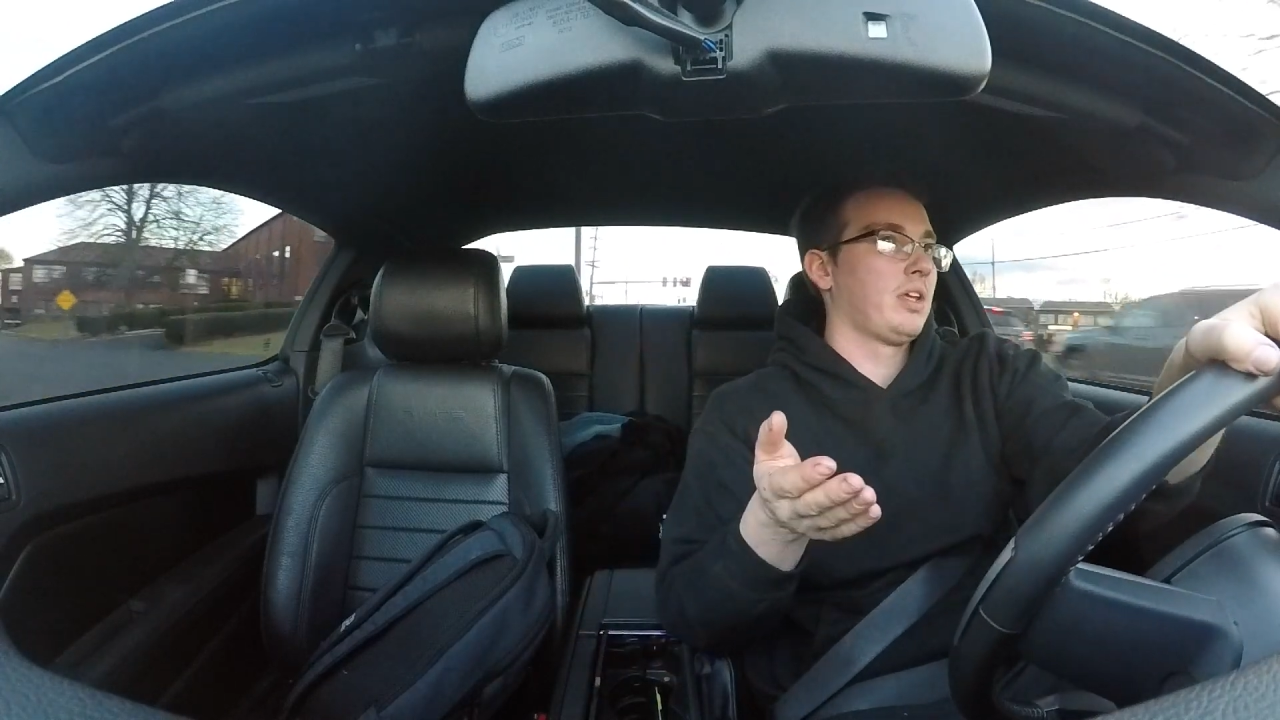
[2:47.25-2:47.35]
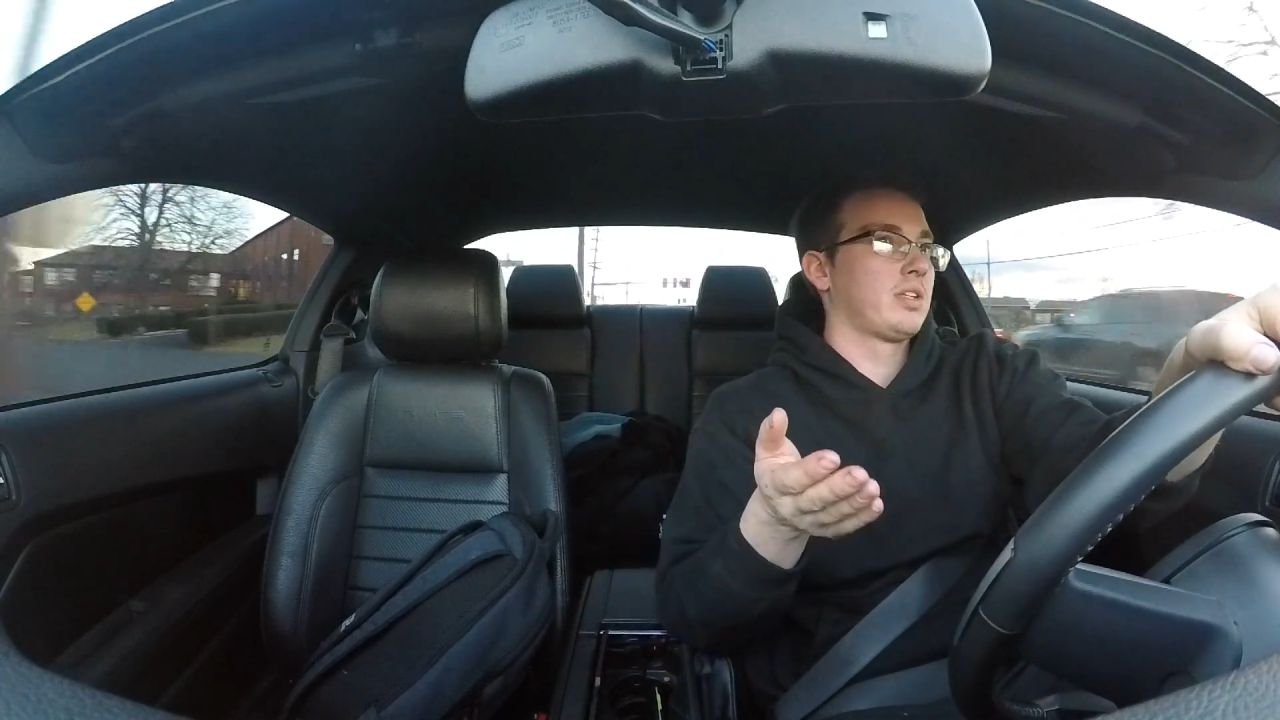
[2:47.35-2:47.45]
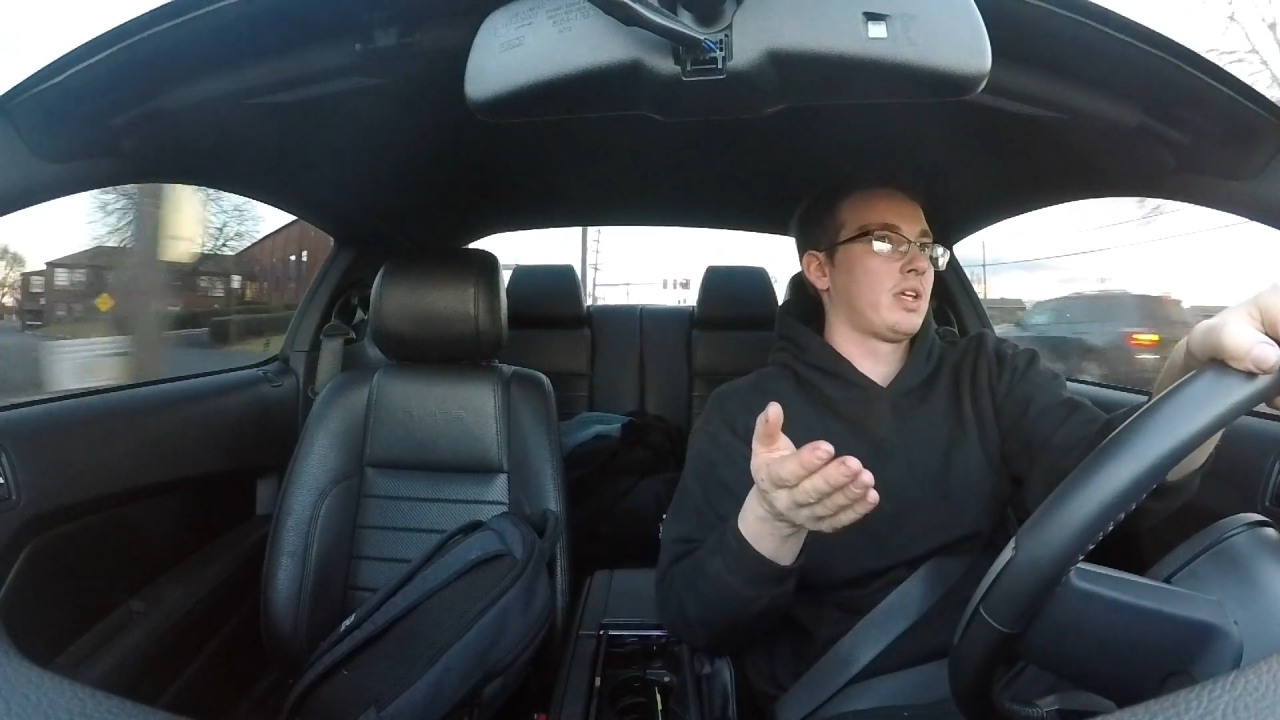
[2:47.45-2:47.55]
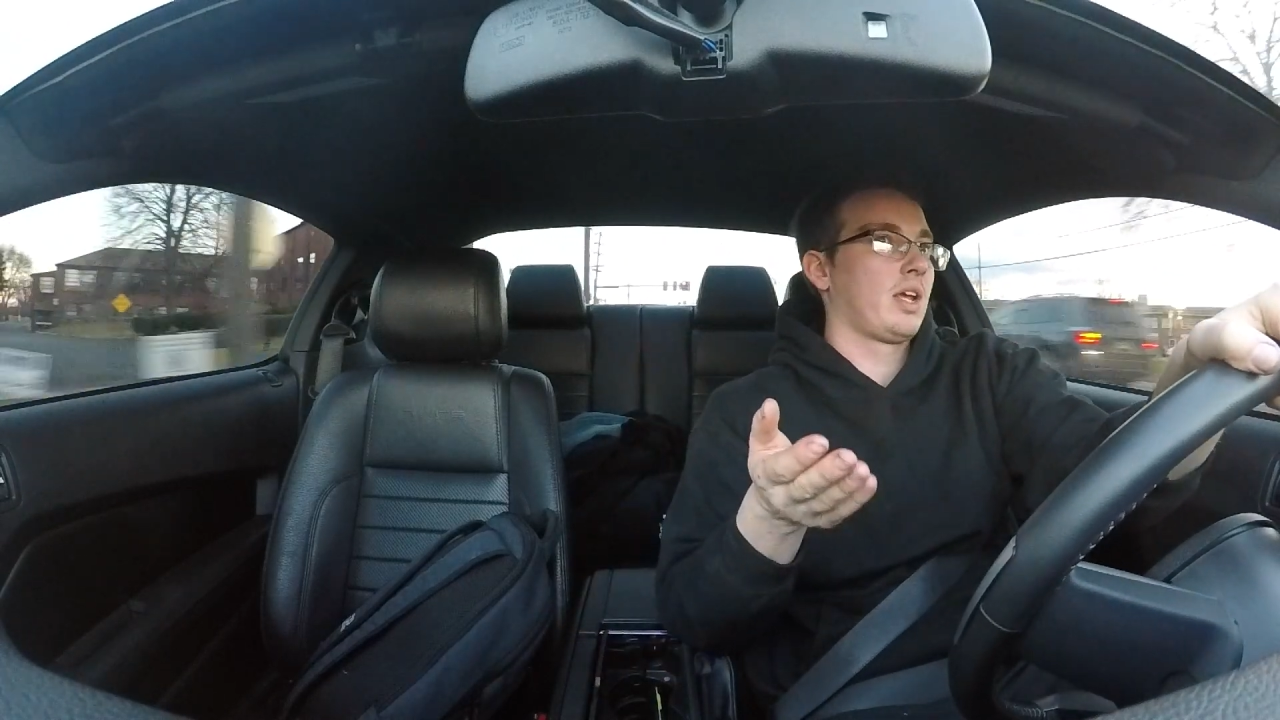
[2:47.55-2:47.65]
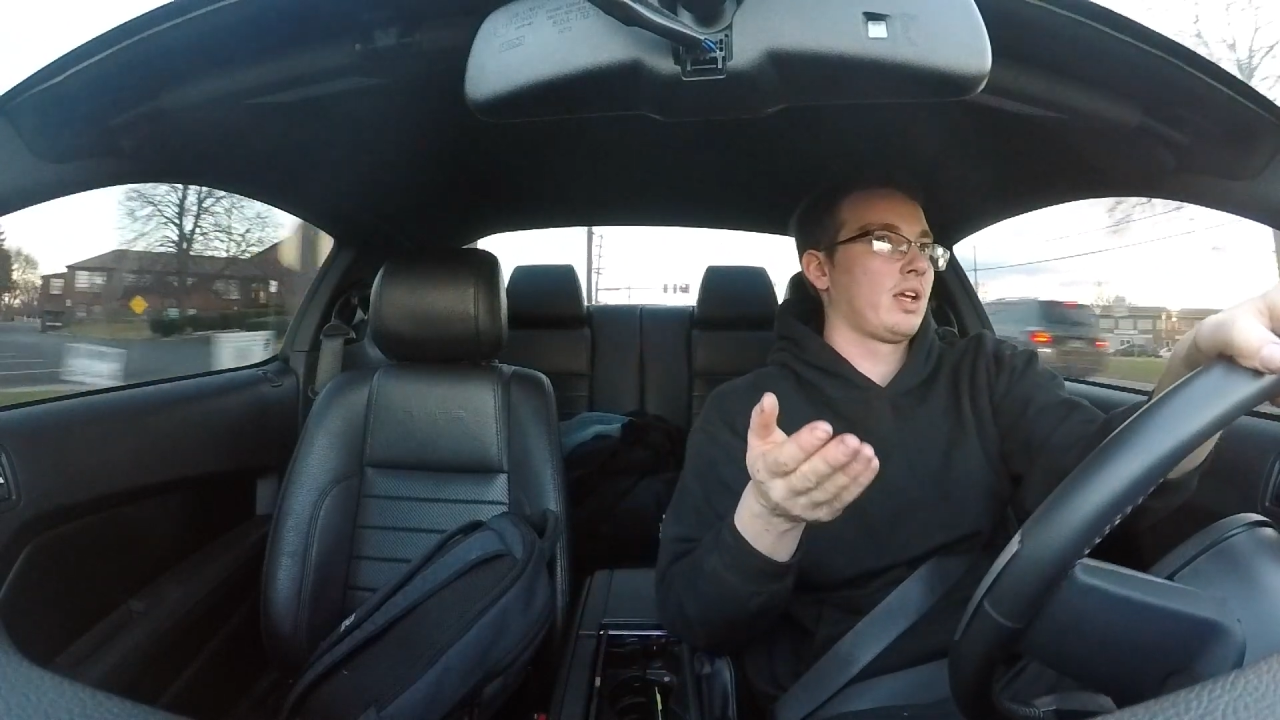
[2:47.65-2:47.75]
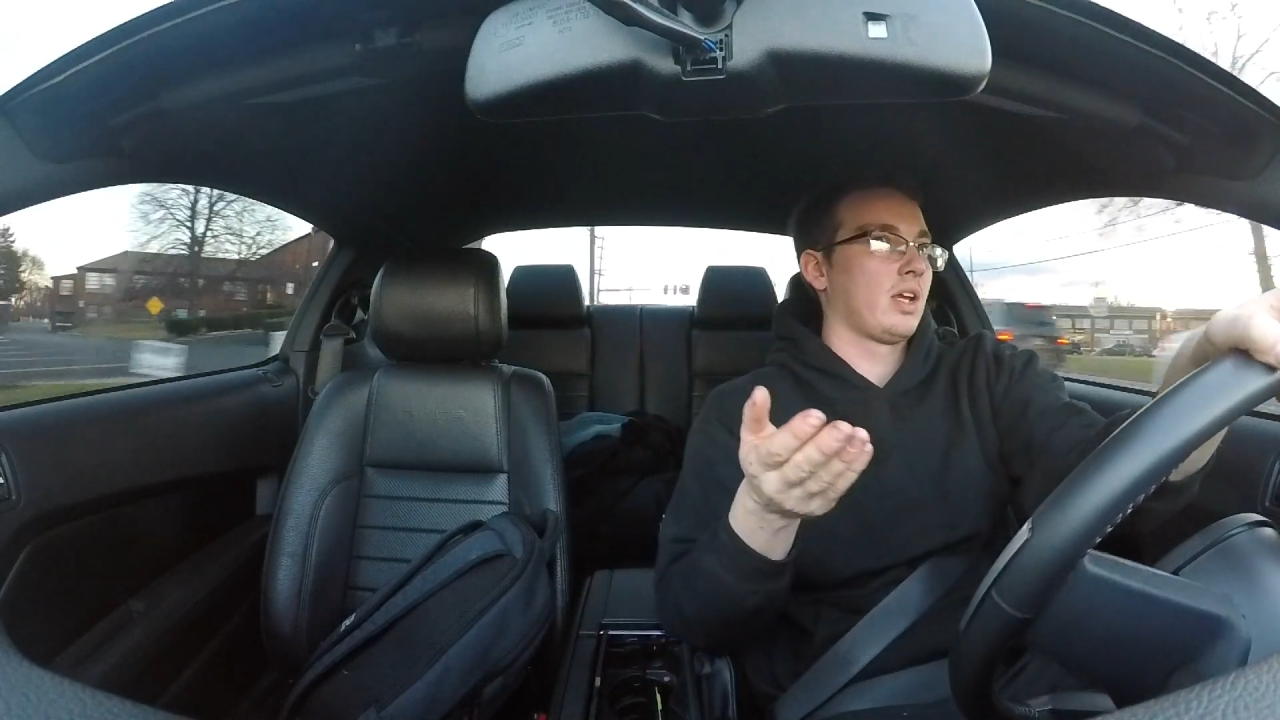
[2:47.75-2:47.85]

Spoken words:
the intake,